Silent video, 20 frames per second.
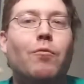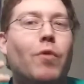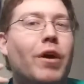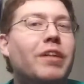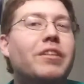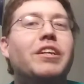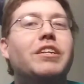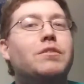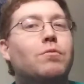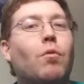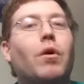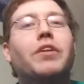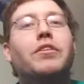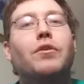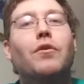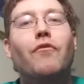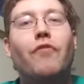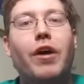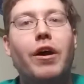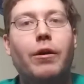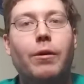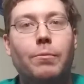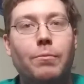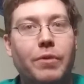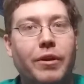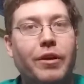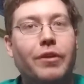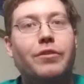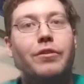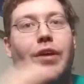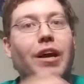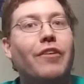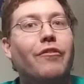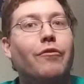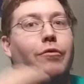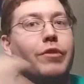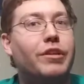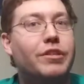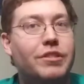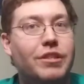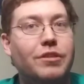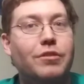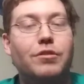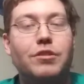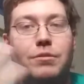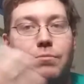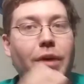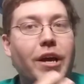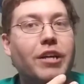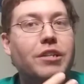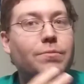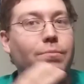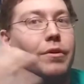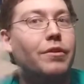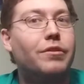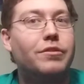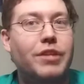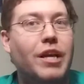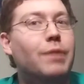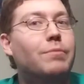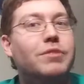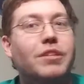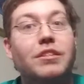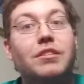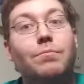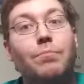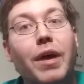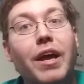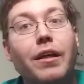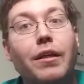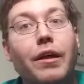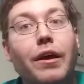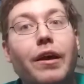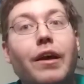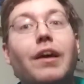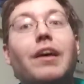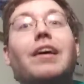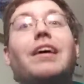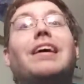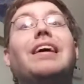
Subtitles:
at least one new Fire Emblem character every single Smash Brothers game since Melee,